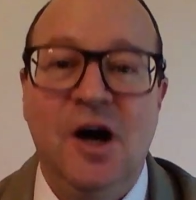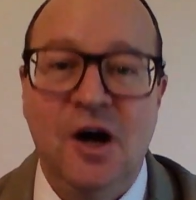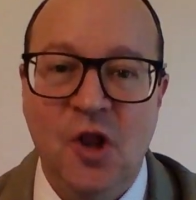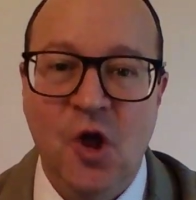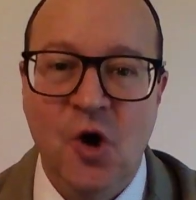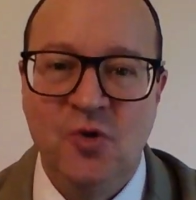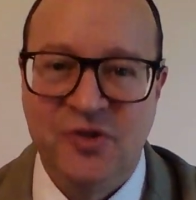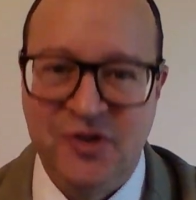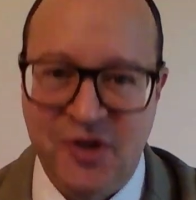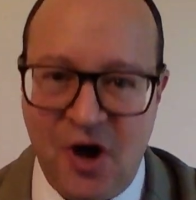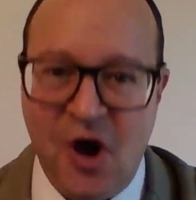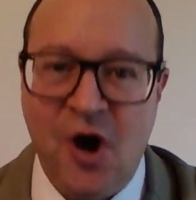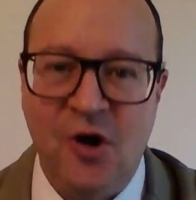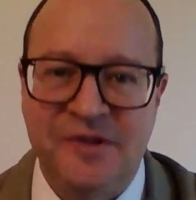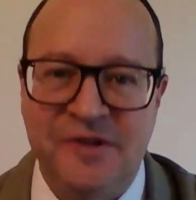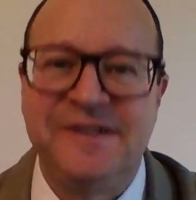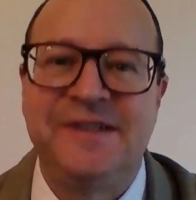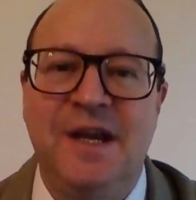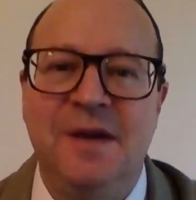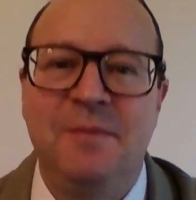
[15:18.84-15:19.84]
Hello to
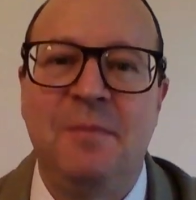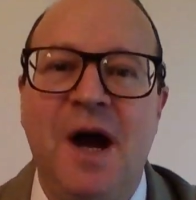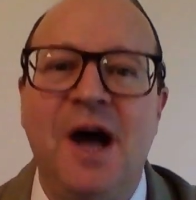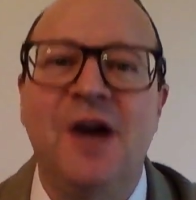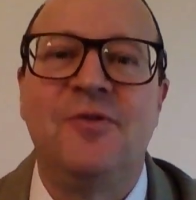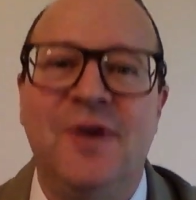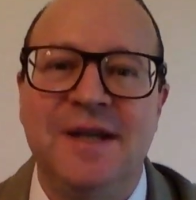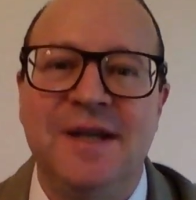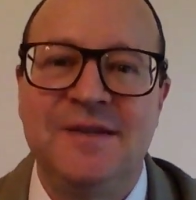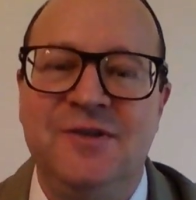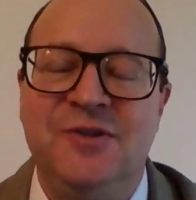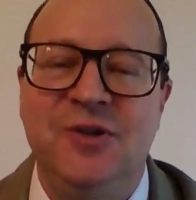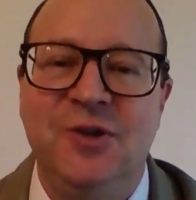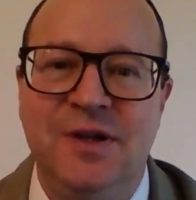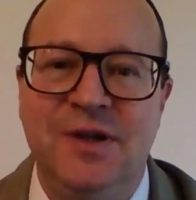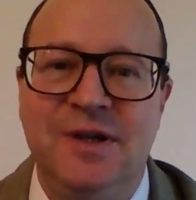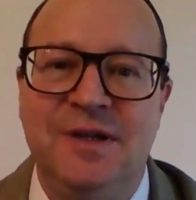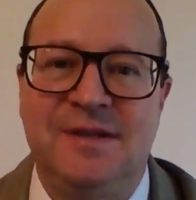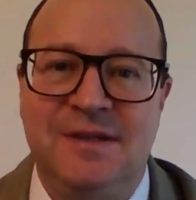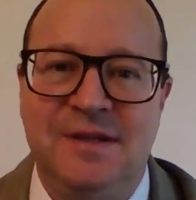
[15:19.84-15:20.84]
all St. Meinrad
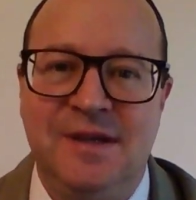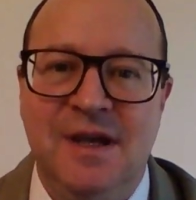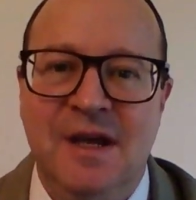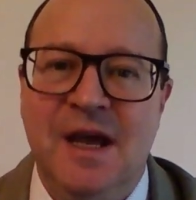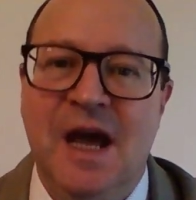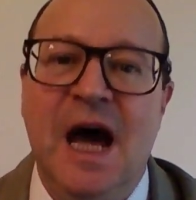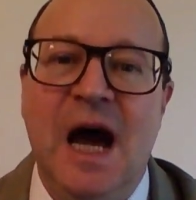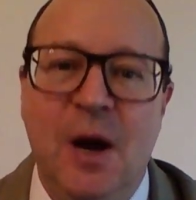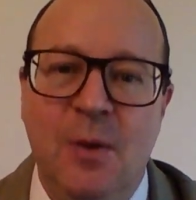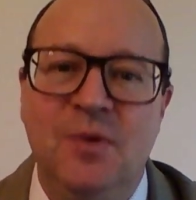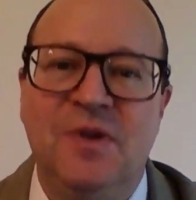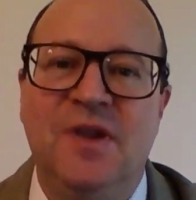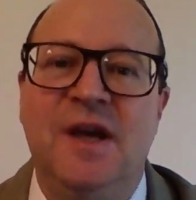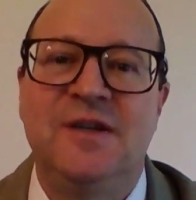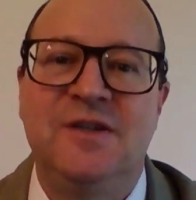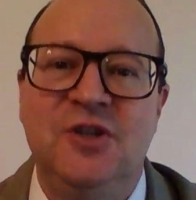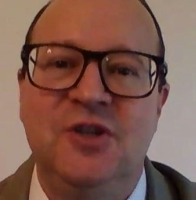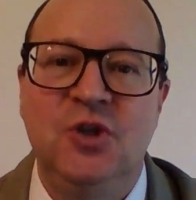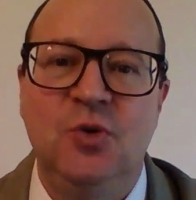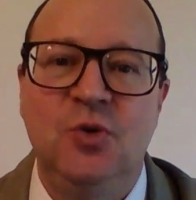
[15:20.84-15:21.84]
students. I would
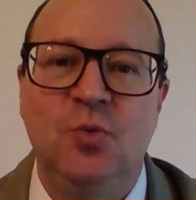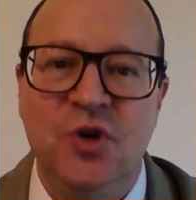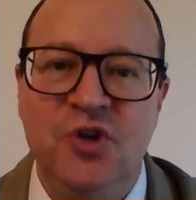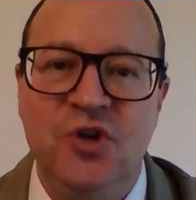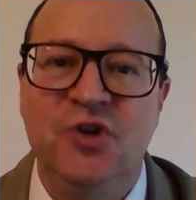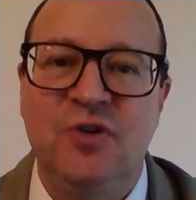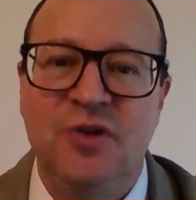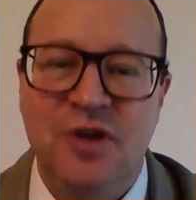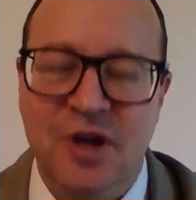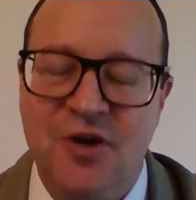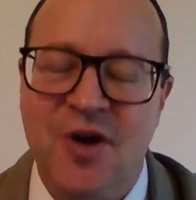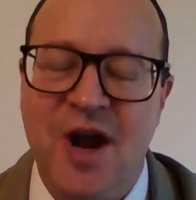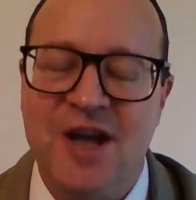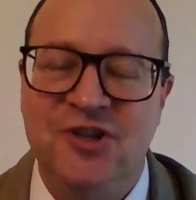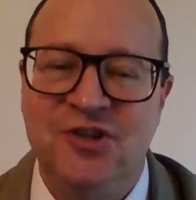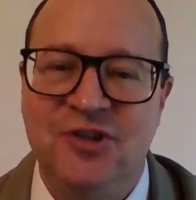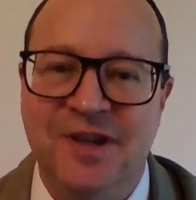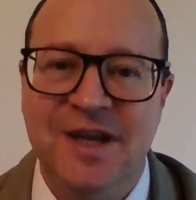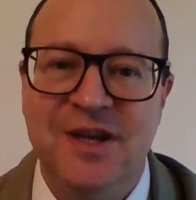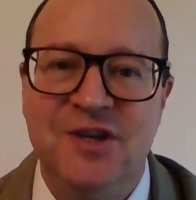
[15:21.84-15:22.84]
like to wish you
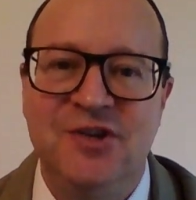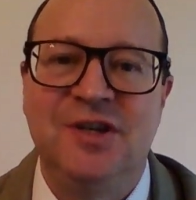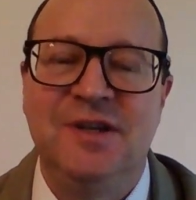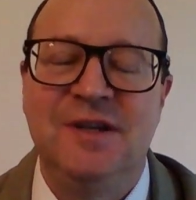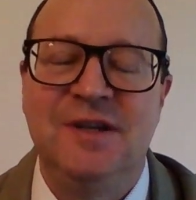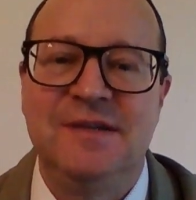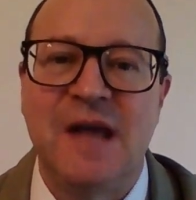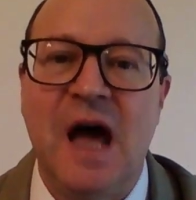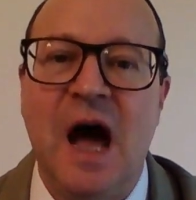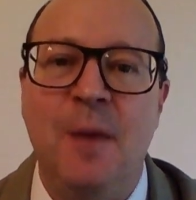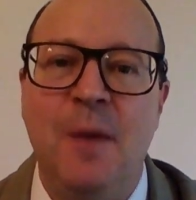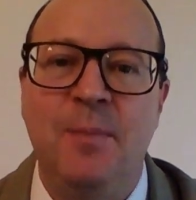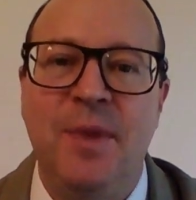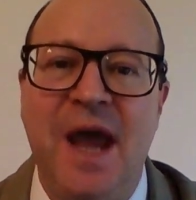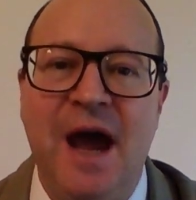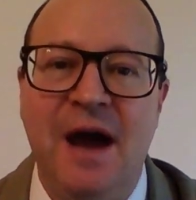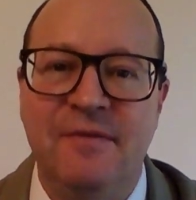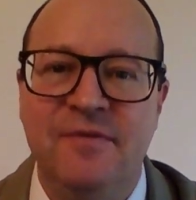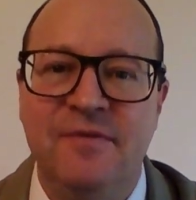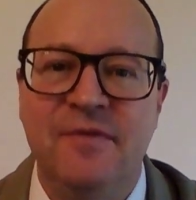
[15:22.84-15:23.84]
congratulations on
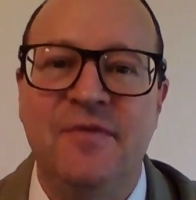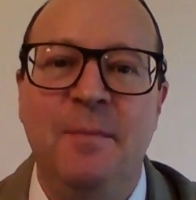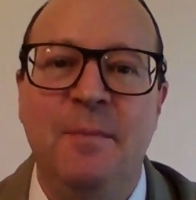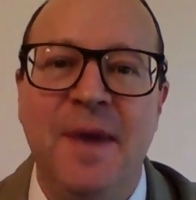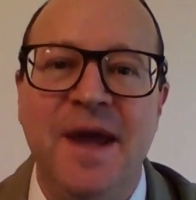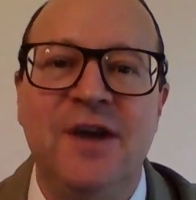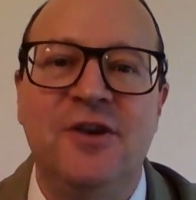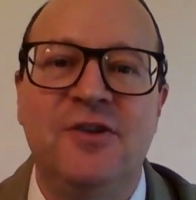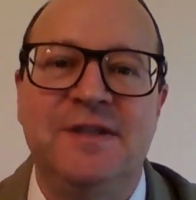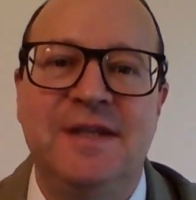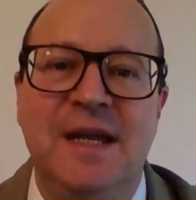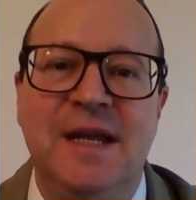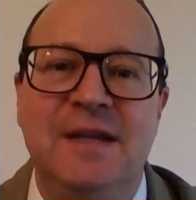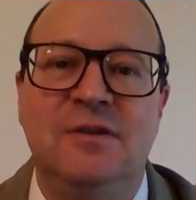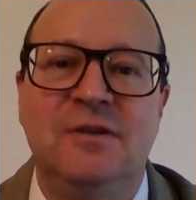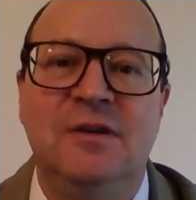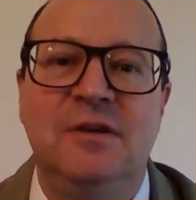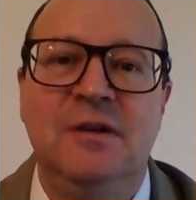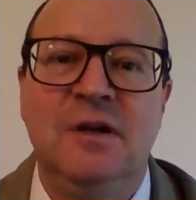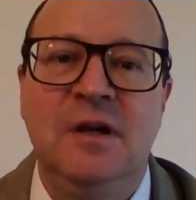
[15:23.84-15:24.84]
behalf of the Mater
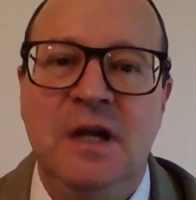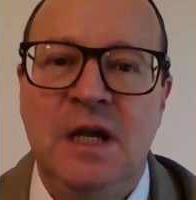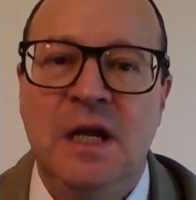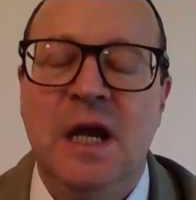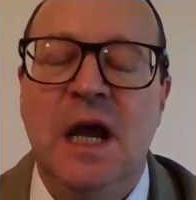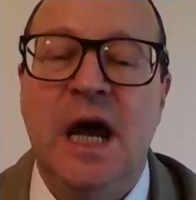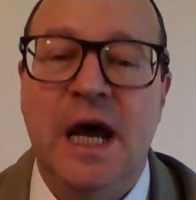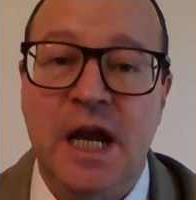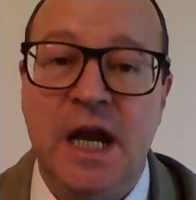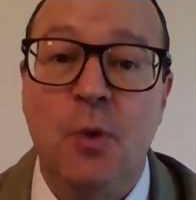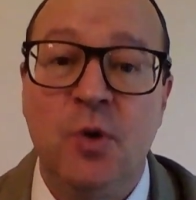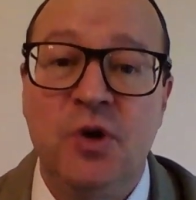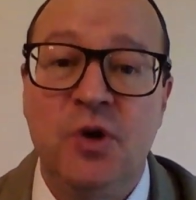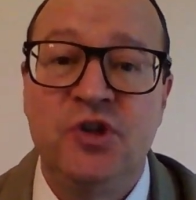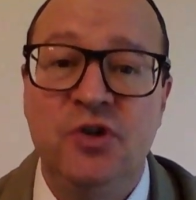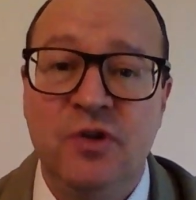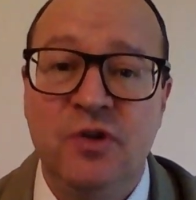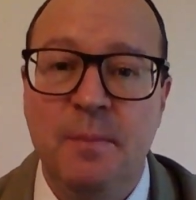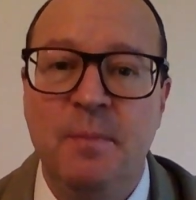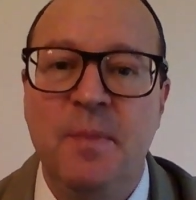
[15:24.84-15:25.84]
Center, and I
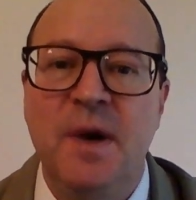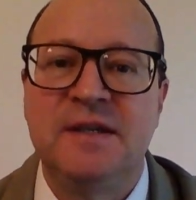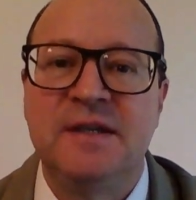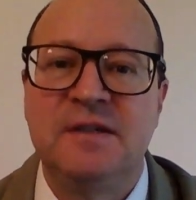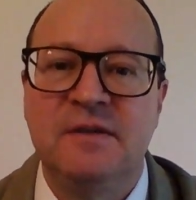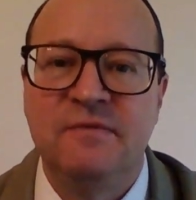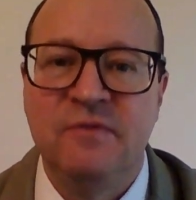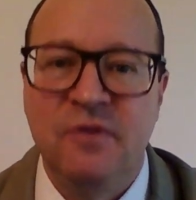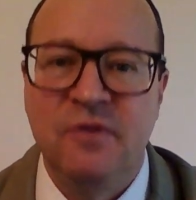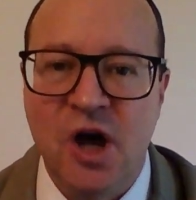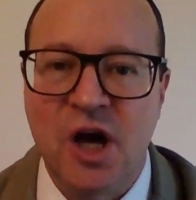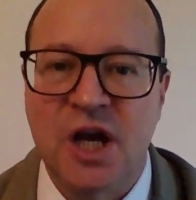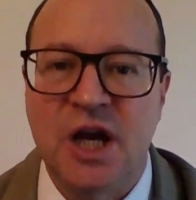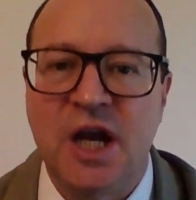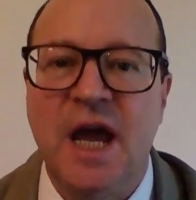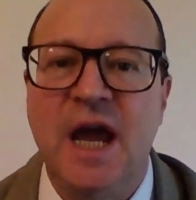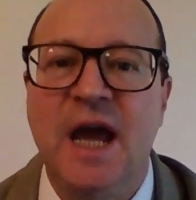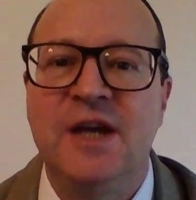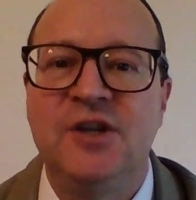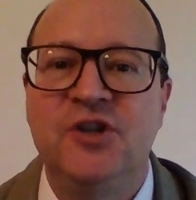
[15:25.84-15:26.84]
wish you the best of
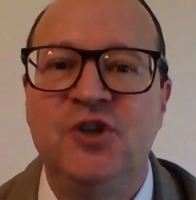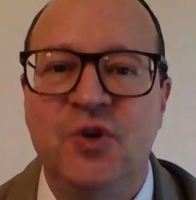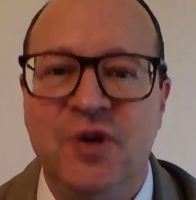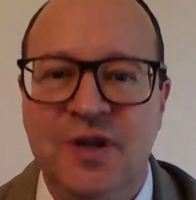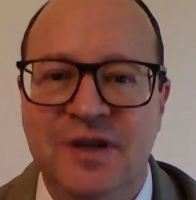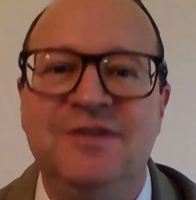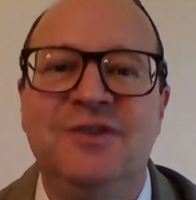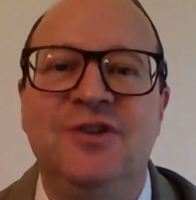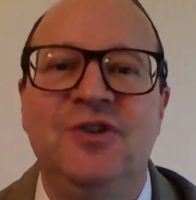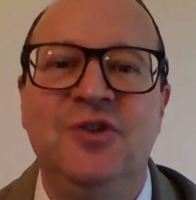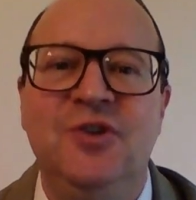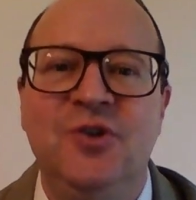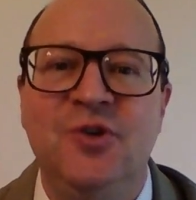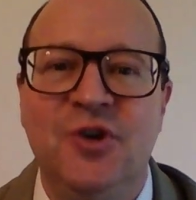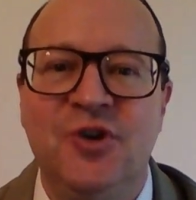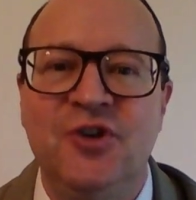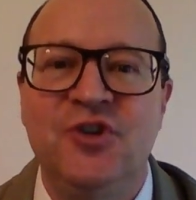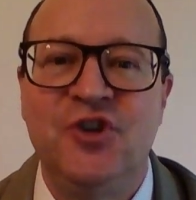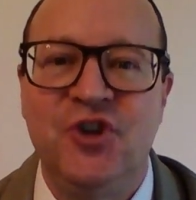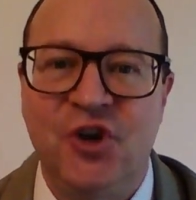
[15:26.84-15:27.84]
luck as you
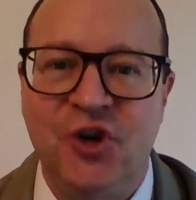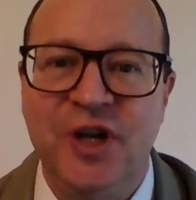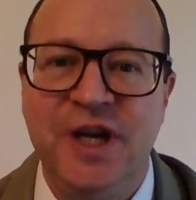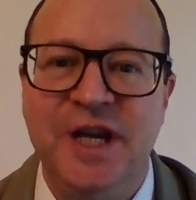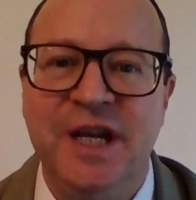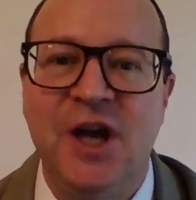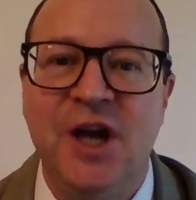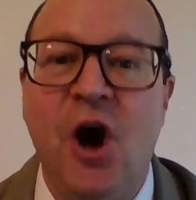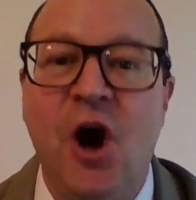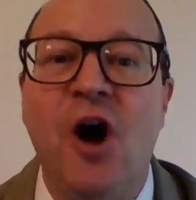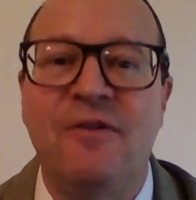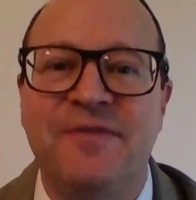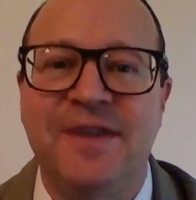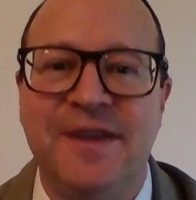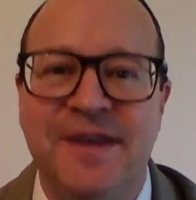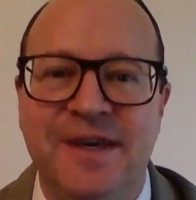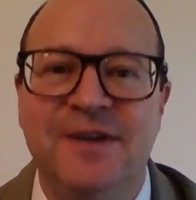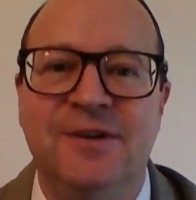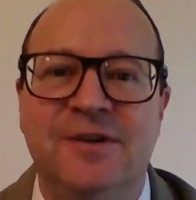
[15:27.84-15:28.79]
continue your journey off the